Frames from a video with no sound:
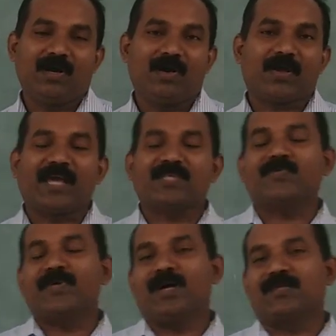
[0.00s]
Okay,
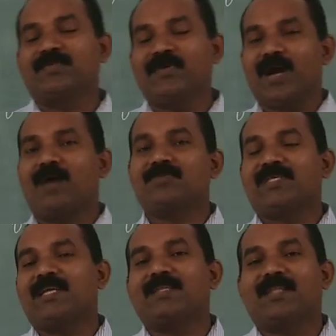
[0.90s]
as we have
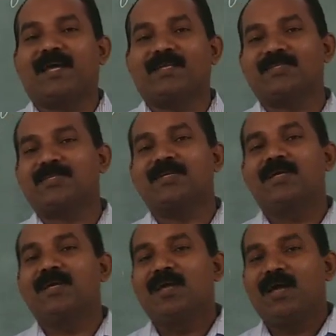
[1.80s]
seen that
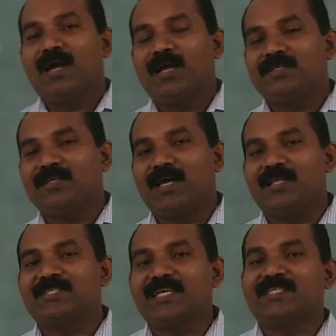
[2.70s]
the
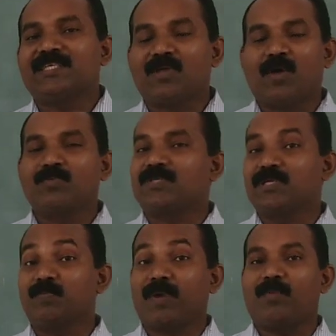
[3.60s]
J.J. Thomson
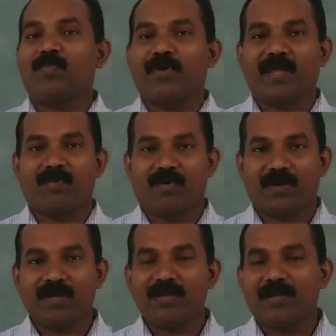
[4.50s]
plum pudding
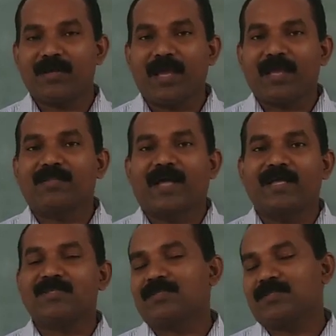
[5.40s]
model, in
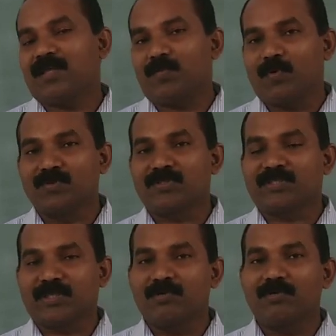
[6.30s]
that the
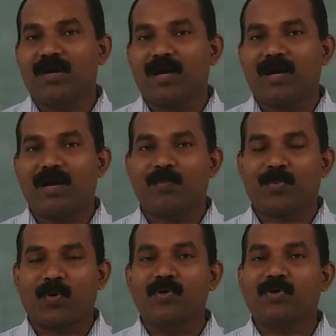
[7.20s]
positive
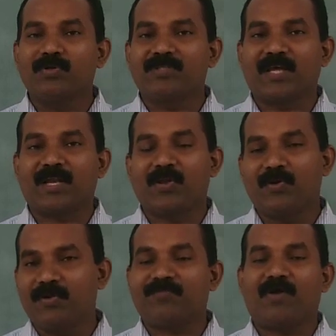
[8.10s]
protons are
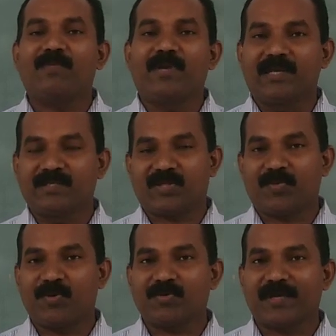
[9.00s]
uniformly
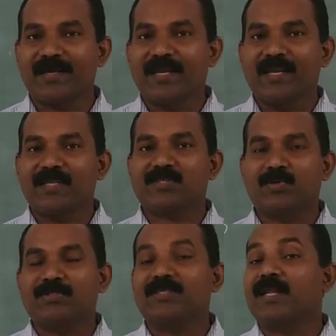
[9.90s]
distributed,
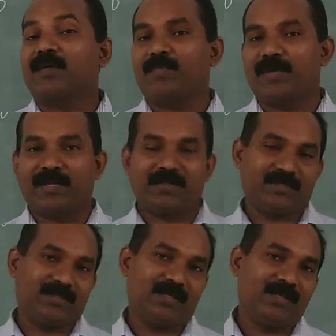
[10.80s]
electrons are embedded.
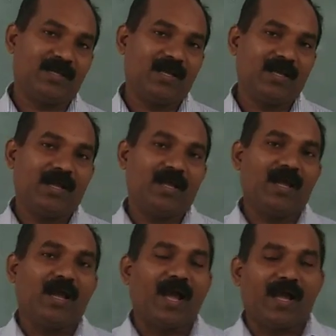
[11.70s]

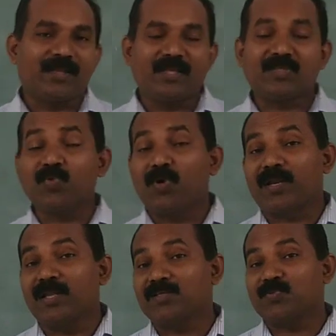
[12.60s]
And this model
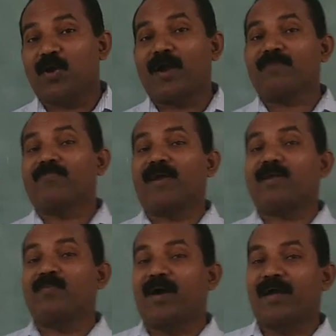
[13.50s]
is
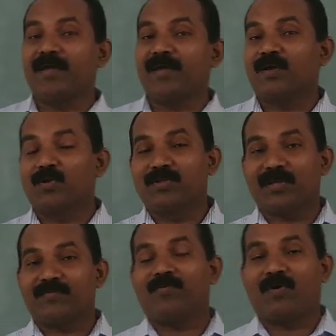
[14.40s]
modified by
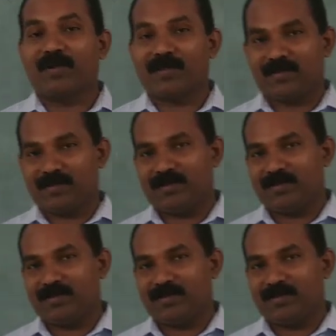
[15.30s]
Rutherford.